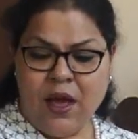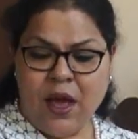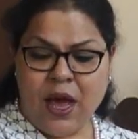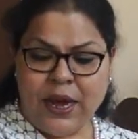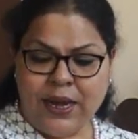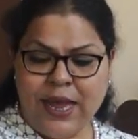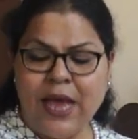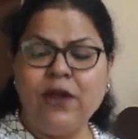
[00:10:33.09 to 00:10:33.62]

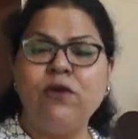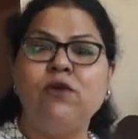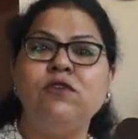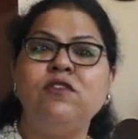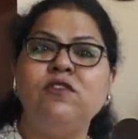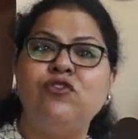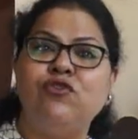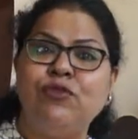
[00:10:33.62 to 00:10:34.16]
A narrow
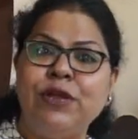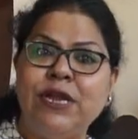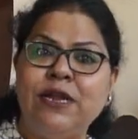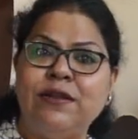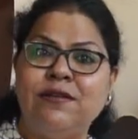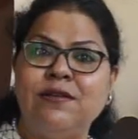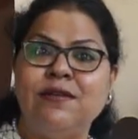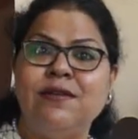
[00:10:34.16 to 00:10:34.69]

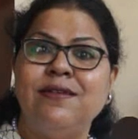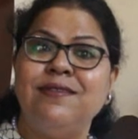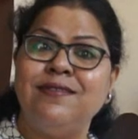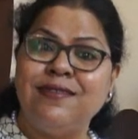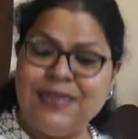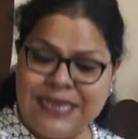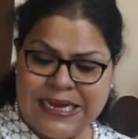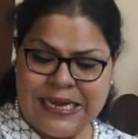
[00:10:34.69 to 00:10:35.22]
street
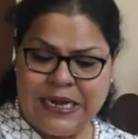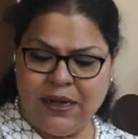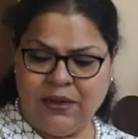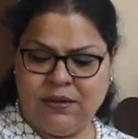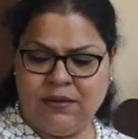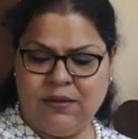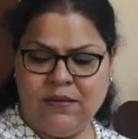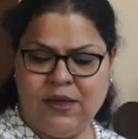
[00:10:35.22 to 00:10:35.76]

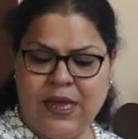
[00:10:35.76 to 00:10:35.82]
sealed